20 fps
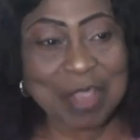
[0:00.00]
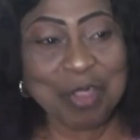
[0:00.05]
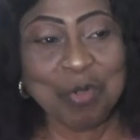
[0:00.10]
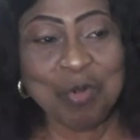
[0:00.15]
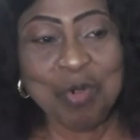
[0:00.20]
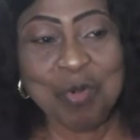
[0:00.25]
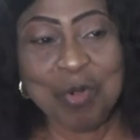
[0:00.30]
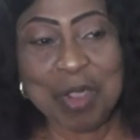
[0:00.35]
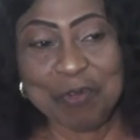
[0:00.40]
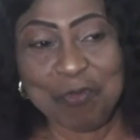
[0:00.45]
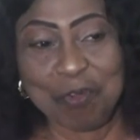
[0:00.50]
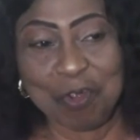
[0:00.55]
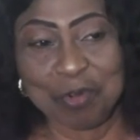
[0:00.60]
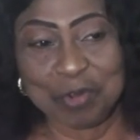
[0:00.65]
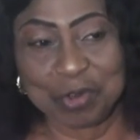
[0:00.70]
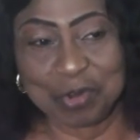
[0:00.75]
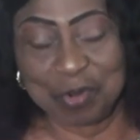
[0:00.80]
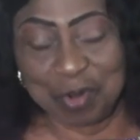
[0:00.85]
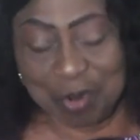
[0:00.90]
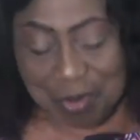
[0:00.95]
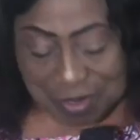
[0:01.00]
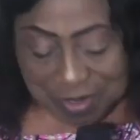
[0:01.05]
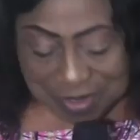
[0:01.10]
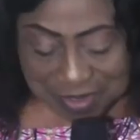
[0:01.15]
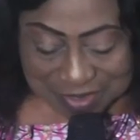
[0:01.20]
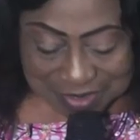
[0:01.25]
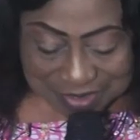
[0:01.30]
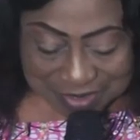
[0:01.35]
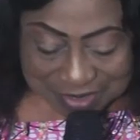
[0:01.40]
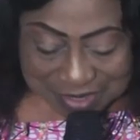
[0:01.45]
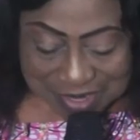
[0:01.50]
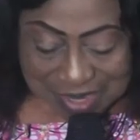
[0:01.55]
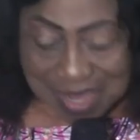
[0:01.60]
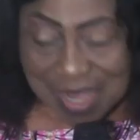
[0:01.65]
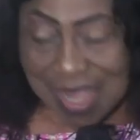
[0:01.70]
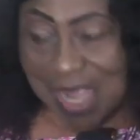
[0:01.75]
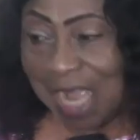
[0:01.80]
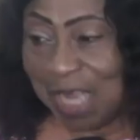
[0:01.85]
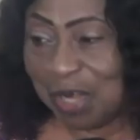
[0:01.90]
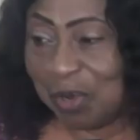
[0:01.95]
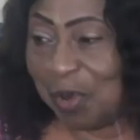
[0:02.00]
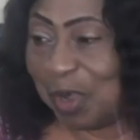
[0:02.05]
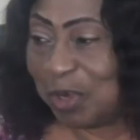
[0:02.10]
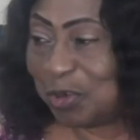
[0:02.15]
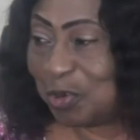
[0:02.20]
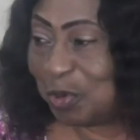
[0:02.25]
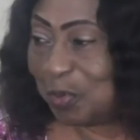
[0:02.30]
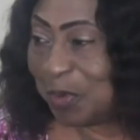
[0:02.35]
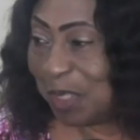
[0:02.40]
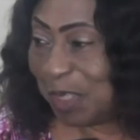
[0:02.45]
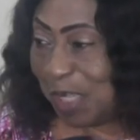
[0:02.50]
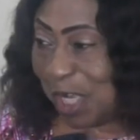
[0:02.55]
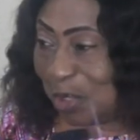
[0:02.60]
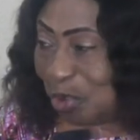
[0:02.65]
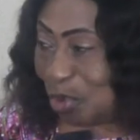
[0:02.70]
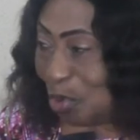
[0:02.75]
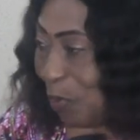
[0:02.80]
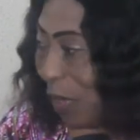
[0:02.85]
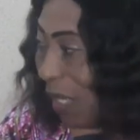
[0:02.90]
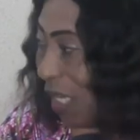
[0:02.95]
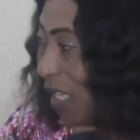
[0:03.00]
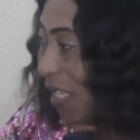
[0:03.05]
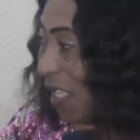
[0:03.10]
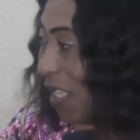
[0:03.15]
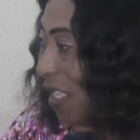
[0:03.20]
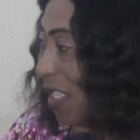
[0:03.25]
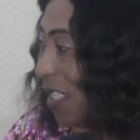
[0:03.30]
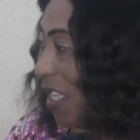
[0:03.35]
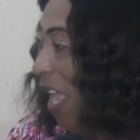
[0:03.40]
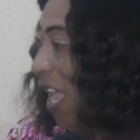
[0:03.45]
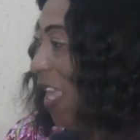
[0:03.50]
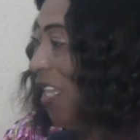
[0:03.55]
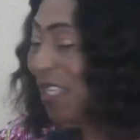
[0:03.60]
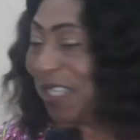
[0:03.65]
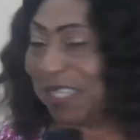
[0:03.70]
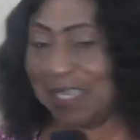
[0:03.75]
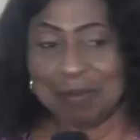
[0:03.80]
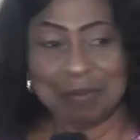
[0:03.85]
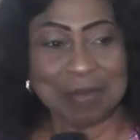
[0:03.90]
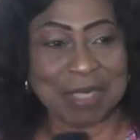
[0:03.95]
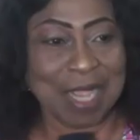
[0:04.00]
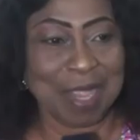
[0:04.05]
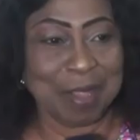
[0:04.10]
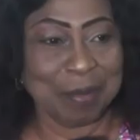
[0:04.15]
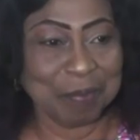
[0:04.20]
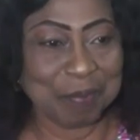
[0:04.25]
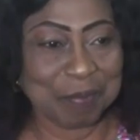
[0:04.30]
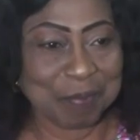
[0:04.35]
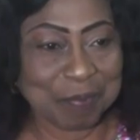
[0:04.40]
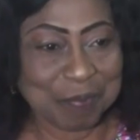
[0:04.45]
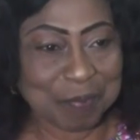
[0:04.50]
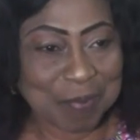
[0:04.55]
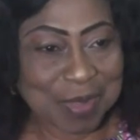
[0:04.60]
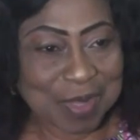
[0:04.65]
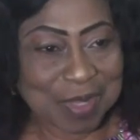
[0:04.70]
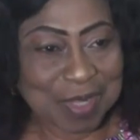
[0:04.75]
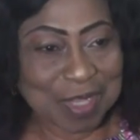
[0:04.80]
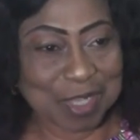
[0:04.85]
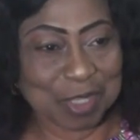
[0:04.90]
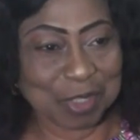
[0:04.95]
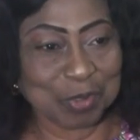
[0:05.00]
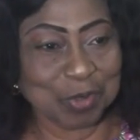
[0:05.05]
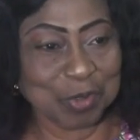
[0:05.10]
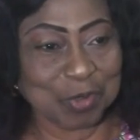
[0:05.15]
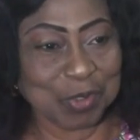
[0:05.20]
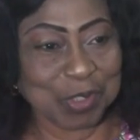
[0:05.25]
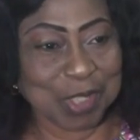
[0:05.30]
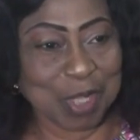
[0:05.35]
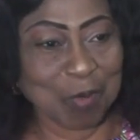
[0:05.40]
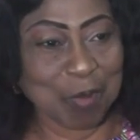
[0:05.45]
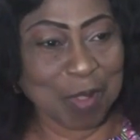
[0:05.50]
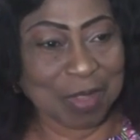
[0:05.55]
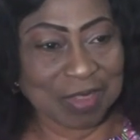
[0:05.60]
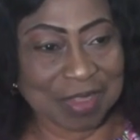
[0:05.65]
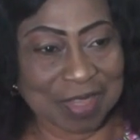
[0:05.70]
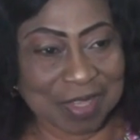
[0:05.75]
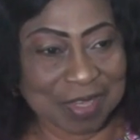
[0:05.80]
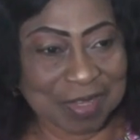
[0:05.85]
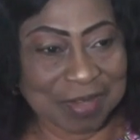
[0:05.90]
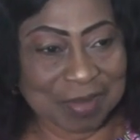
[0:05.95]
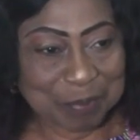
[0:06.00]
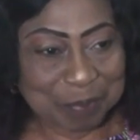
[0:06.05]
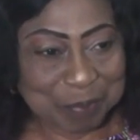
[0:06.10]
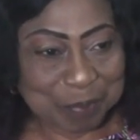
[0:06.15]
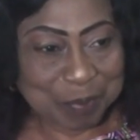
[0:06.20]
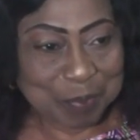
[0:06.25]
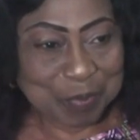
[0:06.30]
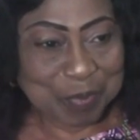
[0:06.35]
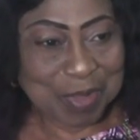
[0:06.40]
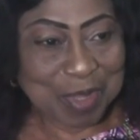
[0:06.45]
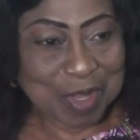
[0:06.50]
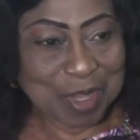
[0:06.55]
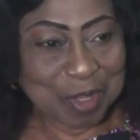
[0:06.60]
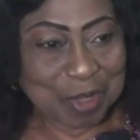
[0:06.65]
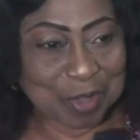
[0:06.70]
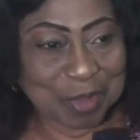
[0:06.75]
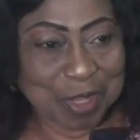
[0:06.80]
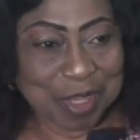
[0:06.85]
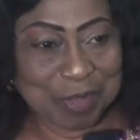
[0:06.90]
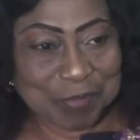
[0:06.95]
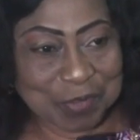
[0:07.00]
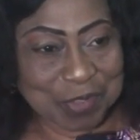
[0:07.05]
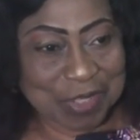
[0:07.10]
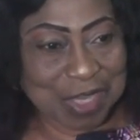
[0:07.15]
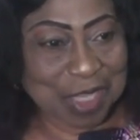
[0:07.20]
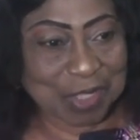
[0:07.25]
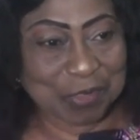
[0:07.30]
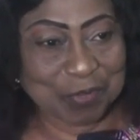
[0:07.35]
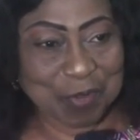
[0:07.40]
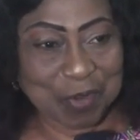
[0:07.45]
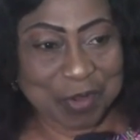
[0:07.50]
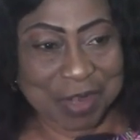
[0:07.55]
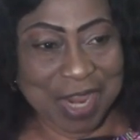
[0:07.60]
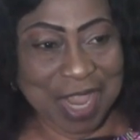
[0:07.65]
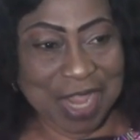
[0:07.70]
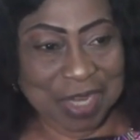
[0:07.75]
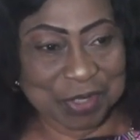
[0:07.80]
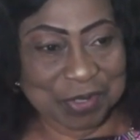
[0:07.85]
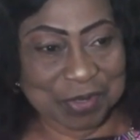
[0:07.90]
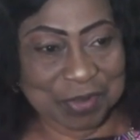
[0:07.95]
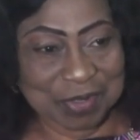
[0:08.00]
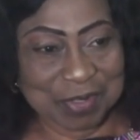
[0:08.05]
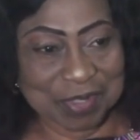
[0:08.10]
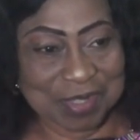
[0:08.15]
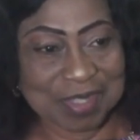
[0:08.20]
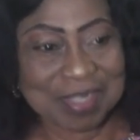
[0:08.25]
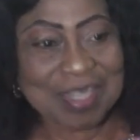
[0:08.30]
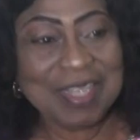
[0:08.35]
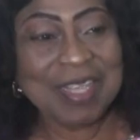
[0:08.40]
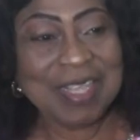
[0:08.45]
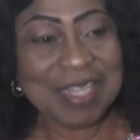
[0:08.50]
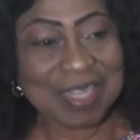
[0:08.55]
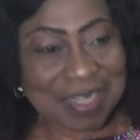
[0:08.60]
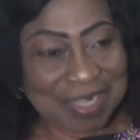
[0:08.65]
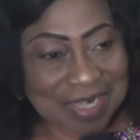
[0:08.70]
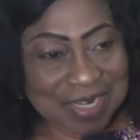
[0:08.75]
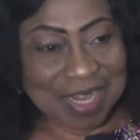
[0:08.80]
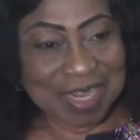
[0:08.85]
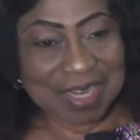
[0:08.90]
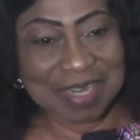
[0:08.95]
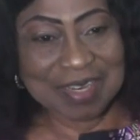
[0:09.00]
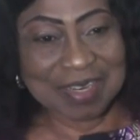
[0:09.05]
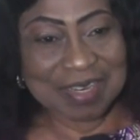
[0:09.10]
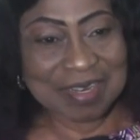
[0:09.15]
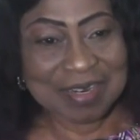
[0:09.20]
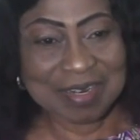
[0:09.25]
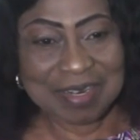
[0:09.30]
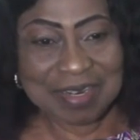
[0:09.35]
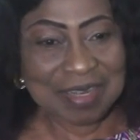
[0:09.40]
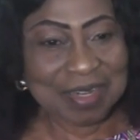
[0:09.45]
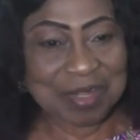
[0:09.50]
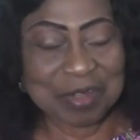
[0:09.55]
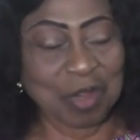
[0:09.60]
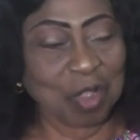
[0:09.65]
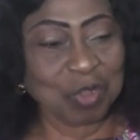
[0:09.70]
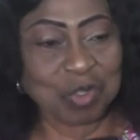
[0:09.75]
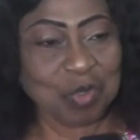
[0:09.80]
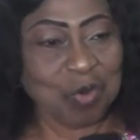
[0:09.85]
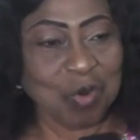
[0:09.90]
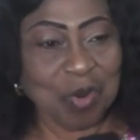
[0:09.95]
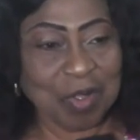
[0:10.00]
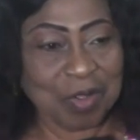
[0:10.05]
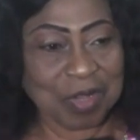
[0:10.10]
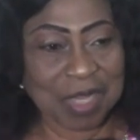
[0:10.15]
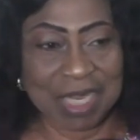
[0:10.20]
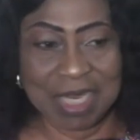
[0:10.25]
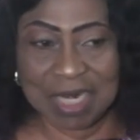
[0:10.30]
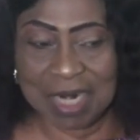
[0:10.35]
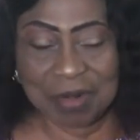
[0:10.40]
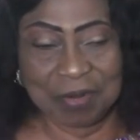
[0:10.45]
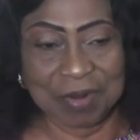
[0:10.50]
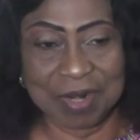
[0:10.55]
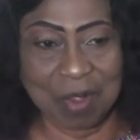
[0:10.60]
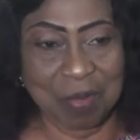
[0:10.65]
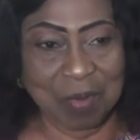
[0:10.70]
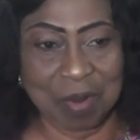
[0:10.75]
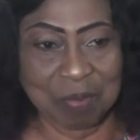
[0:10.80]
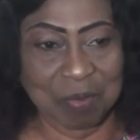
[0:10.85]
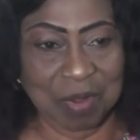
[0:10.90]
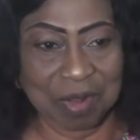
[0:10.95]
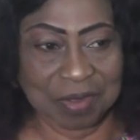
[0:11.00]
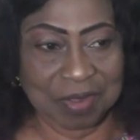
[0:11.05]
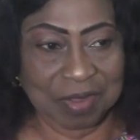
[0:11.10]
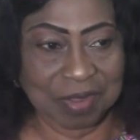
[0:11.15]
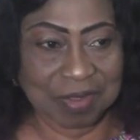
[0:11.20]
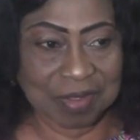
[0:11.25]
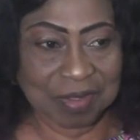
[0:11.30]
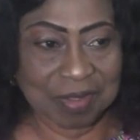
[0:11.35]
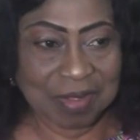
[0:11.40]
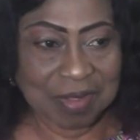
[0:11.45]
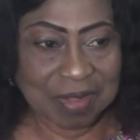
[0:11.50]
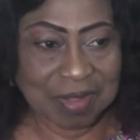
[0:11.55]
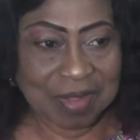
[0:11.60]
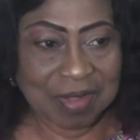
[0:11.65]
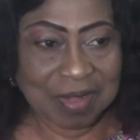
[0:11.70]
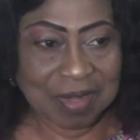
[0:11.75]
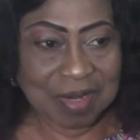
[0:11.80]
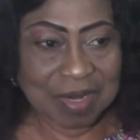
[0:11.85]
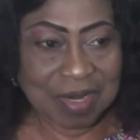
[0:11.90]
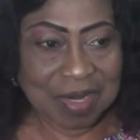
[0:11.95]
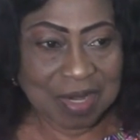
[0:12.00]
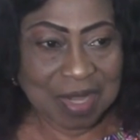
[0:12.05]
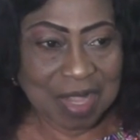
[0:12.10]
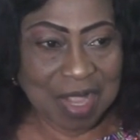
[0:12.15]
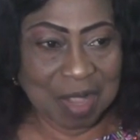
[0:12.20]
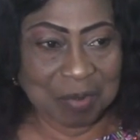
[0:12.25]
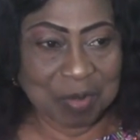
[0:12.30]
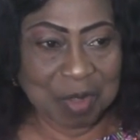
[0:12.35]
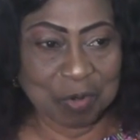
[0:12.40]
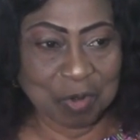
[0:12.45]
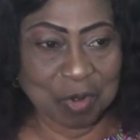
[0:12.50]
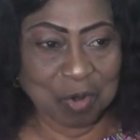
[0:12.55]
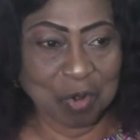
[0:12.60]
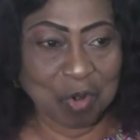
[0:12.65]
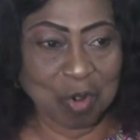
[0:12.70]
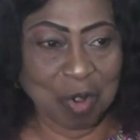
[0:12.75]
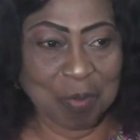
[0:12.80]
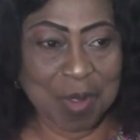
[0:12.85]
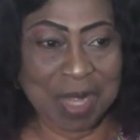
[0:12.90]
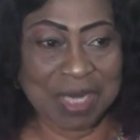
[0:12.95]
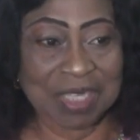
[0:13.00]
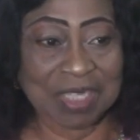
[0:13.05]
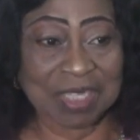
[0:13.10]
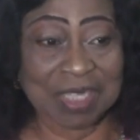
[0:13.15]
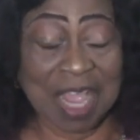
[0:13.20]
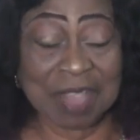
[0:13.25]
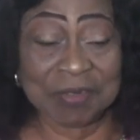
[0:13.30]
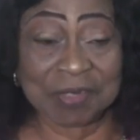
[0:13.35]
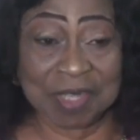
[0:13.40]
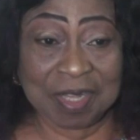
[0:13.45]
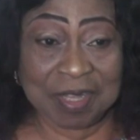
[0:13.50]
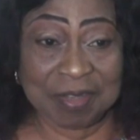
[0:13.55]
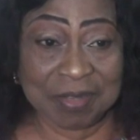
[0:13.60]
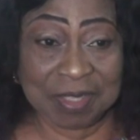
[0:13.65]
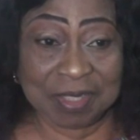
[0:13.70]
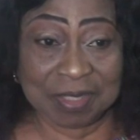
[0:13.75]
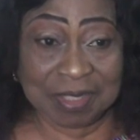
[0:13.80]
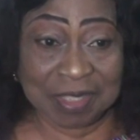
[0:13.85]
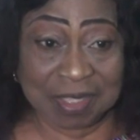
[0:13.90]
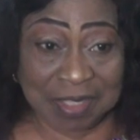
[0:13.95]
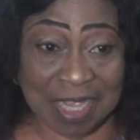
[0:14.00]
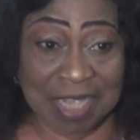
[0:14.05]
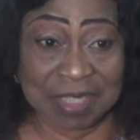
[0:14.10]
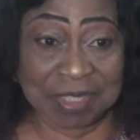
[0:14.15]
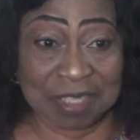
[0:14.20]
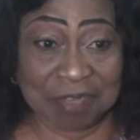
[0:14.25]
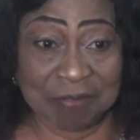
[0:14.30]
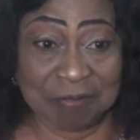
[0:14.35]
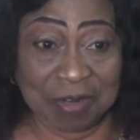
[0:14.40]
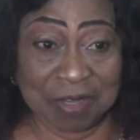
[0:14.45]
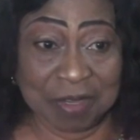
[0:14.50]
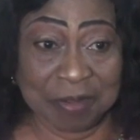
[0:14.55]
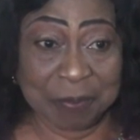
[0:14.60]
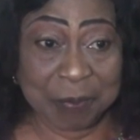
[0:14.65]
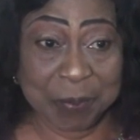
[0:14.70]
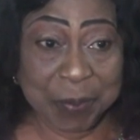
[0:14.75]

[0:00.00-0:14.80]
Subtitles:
You won't wait for too long. I don't want to be saying too many things at the same time. It's good to say one thing, you give chance for reactions, then not too long, in another 1 month, I'll be able to come out decisively